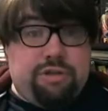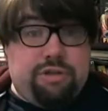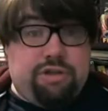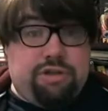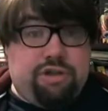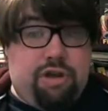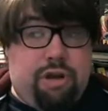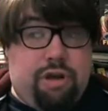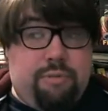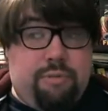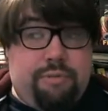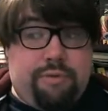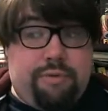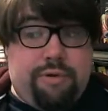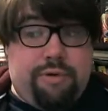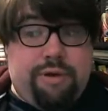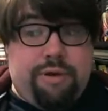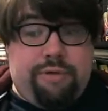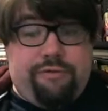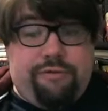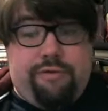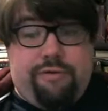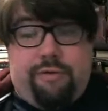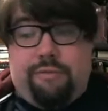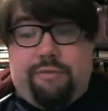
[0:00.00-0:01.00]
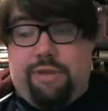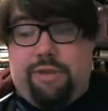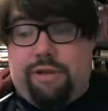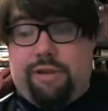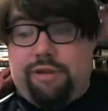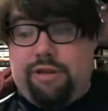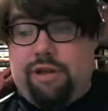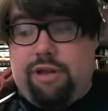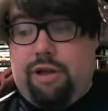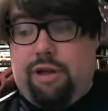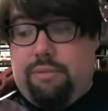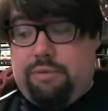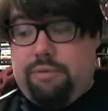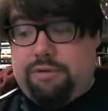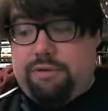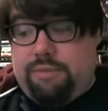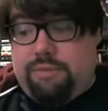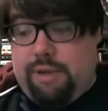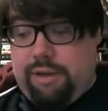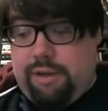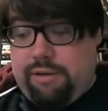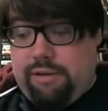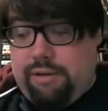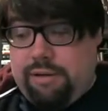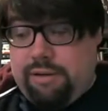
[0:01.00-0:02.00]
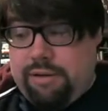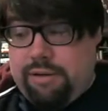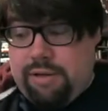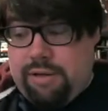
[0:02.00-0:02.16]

shop from London up as well.